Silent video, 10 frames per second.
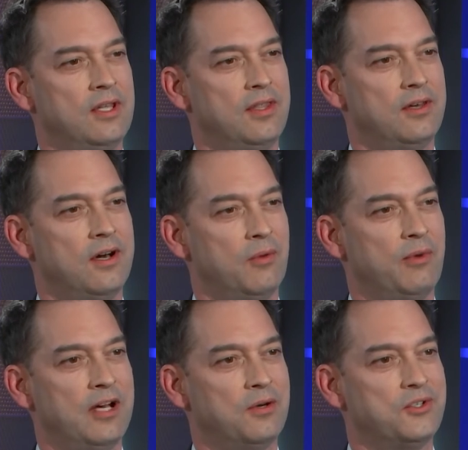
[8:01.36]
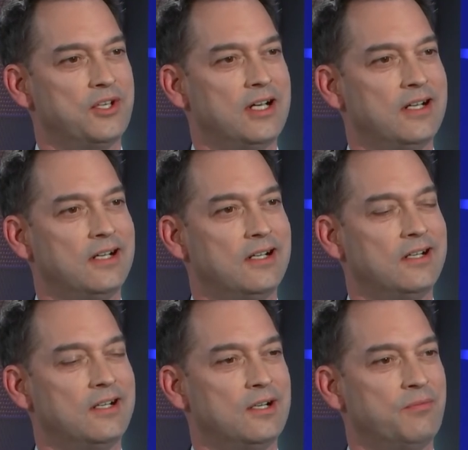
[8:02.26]
they thought about,
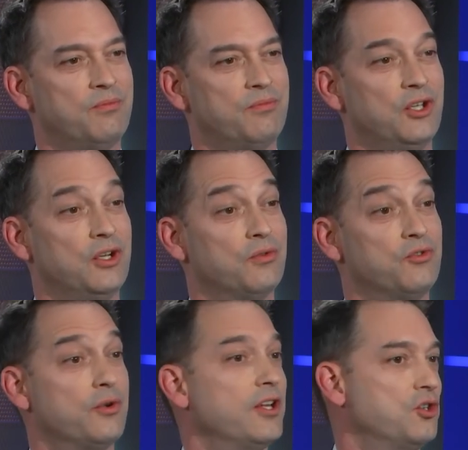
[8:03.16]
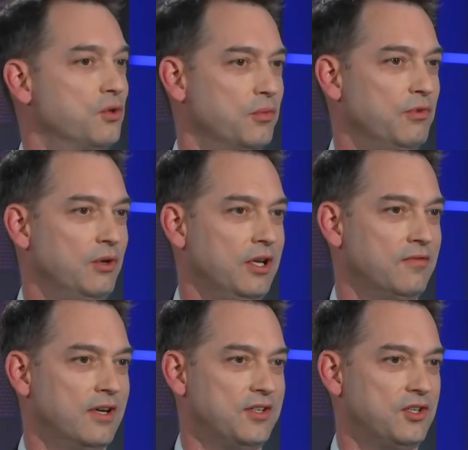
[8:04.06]
you know, traditional computing
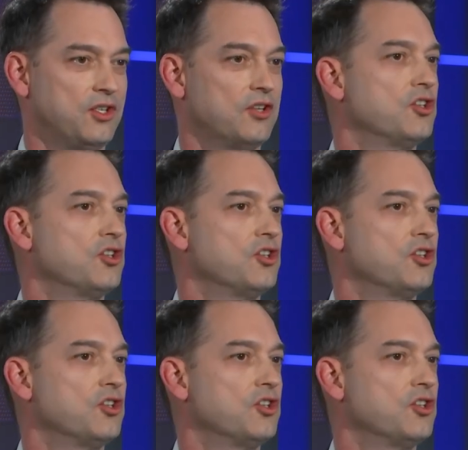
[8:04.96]
devices, such